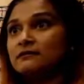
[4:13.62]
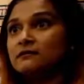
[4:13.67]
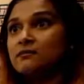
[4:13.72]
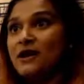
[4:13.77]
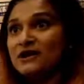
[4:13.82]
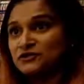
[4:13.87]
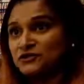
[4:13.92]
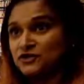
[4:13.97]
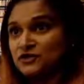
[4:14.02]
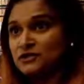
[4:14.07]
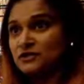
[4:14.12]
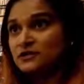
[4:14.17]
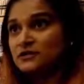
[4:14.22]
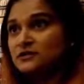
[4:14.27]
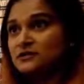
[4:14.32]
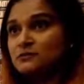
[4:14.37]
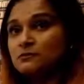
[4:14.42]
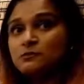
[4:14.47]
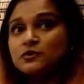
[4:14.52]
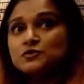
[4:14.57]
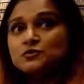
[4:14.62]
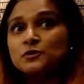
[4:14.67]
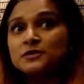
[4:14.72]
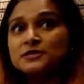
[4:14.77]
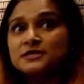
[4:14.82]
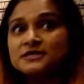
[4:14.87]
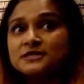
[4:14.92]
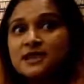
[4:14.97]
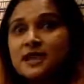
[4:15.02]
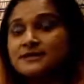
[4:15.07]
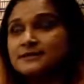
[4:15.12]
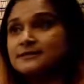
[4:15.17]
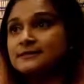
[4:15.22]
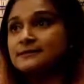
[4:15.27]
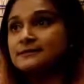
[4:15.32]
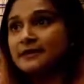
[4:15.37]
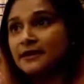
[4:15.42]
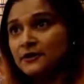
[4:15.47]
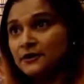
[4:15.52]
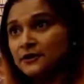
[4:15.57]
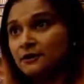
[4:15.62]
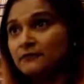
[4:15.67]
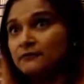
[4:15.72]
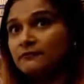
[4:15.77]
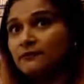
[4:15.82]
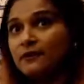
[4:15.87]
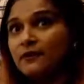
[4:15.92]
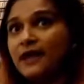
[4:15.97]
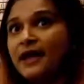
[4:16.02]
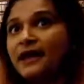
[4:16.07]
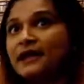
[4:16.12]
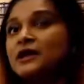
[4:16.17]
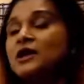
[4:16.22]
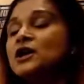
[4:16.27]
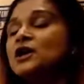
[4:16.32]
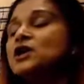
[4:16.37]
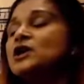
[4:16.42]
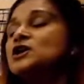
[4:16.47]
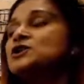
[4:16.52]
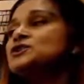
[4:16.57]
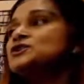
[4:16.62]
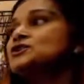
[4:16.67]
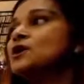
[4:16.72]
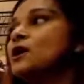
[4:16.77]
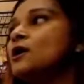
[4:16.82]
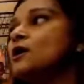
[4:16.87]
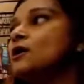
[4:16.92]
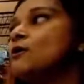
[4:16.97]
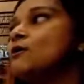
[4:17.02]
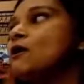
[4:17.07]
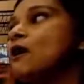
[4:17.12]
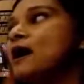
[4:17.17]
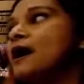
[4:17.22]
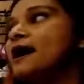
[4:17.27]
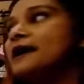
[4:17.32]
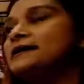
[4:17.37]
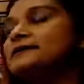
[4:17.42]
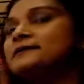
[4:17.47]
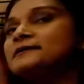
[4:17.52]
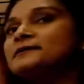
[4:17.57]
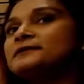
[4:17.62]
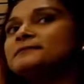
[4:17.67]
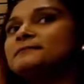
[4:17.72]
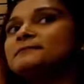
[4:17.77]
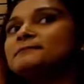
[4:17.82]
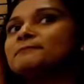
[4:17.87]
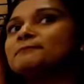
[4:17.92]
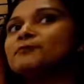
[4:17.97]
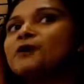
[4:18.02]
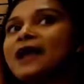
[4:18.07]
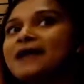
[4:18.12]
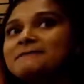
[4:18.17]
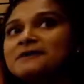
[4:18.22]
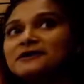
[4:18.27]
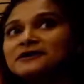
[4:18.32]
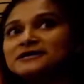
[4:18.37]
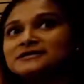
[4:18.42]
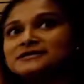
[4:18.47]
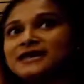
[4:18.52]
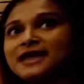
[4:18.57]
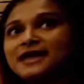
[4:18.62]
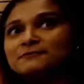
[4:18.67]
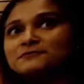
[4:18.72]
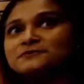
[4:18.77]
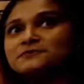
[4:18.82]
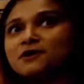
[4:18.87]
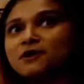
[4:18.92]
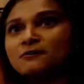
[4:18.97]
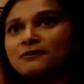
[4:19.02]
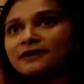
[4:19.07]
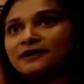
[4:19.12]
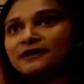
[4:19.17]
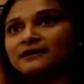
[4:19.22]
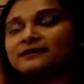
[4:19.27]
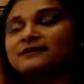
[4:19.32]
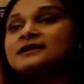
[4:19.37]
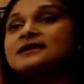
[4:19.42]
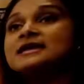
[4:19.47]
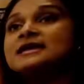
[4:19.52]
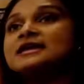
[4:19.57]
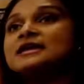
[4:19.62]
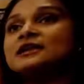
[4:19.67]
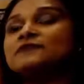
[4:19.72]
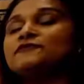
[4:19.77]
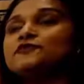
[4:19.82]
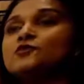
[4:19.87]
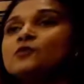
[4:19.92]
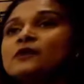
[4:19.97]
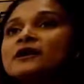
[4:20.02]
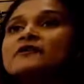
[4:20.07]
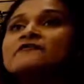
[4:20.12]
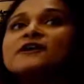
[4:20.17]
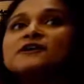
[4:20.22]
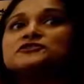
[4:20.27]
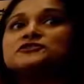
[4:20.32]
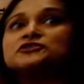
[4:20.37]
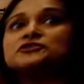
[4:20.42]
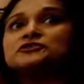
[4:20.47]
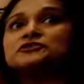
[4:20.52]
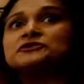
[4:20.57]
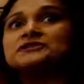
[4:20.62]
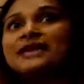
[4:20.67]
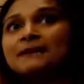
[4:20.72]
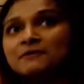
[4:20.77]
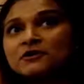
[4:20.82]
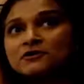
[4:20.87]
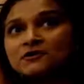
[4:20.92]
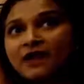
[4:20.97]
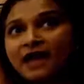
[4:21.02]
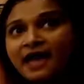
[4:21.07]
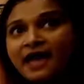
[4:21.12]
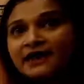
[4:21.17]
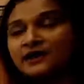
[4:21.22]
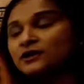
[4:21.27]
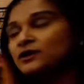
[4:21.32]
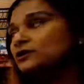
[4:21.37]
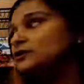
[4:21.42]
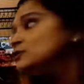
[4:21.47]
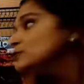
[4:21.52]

questions, which we'll discuss later, okay? So on primary day, when you go in, if you are a registered Democrat,